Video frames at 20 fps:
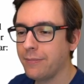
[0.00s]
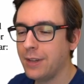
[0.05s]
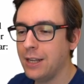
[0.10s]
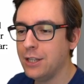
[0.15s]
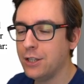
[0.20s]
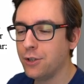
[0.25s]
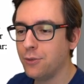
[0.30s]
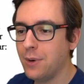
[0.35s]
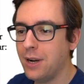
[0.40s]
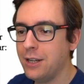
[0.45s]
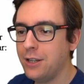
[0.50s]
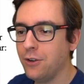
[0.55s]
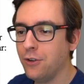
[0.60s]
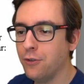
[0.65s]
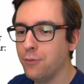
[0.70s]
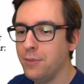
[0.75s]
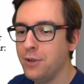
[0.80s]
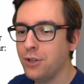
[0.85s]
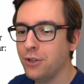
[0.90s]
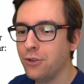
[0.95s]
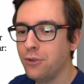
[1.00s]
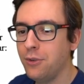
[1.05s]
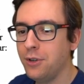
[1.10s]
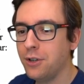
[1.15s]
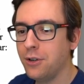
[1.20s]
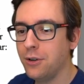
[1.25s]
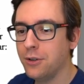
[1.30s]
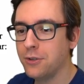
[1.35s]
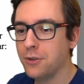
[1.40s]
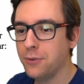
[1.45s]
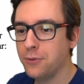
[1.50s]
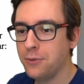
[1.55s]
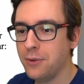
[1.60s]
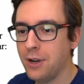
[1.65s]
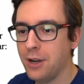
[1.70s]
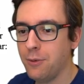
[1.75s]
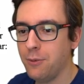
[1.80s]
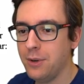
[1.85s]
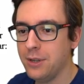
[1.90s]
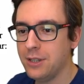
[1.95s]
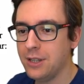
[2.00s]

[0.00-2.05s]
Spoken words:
in the writing of mission critical software with